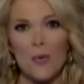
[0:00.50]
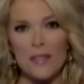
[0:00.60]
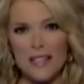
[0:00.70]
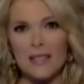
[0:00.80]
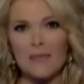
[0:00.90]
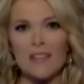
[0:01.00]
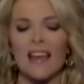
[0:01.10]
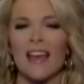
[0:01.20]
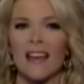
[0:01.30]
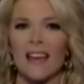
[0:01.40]
We did some
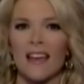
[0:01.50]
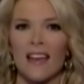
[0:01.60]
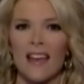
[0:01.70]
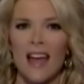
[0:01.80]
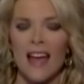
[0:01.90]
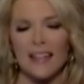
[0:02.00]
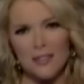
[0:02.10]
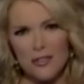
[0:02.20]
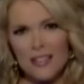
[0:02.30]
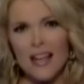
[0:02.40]
digging, and it
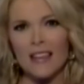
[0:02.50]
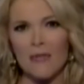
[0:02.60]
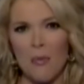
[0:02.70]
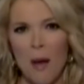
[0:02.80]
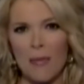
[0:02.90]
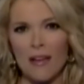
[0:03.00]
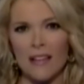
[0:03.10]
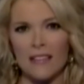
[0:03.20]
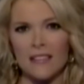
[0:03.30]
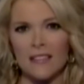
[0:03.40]
turns out that
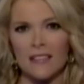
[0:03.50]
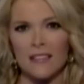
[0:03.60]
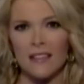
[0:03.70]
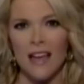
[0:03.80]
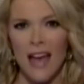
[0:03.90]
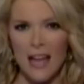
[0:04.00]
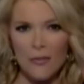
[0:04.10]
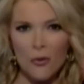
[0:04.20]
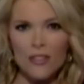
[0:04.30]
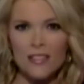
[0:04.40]
Republicans had
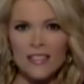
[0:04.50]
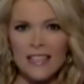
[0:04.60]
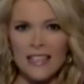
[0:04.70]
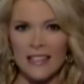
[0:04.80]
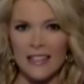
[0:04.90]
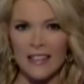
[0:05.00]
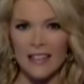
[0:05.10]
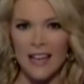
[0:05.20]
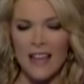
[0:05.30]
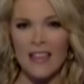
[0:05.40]
foreseen
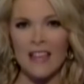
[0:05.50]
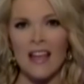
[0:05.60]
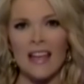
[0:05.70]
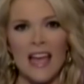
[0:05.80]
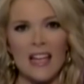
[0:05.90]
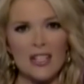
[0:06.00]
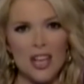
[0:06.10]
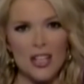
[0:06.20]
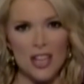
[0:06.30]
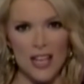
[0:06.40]
that an
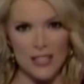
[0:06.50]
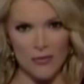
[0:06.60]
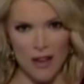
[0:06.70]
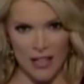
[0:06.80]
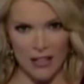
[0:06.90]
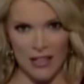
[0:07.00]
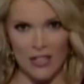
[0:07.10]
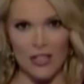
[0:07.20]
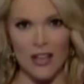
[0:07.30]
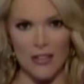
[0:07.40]
HHS
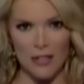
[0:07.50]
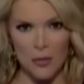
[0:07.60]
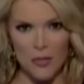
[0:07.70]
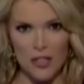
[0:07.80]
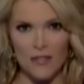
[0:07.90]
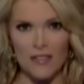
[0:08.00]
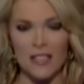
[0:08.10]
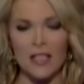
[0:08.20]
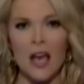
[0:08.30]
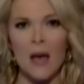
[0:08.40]
regulation, Health and Human
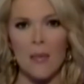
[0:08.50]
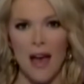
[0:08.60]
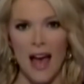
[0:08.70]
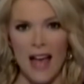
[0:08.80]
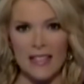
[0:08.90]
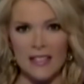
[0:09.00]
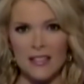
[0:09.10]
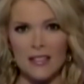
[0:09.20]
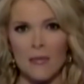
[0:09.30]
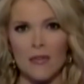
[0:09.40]
Services, passed in the
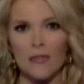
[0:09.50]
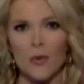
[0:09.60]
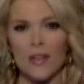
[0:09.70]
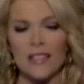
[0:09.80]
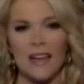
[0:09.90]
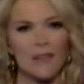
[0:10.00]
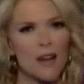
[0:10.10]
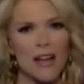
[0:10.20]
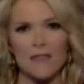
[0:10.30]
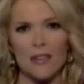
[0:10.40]
summer of 2010,
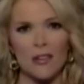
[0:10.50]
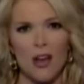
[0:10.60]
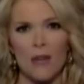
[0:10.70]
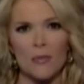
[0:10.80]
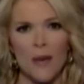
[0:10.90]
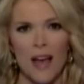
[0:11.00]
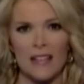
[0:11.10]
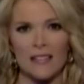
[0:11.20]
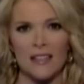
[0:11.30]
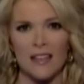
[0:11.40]
right after the law was
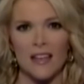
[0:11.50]
passed,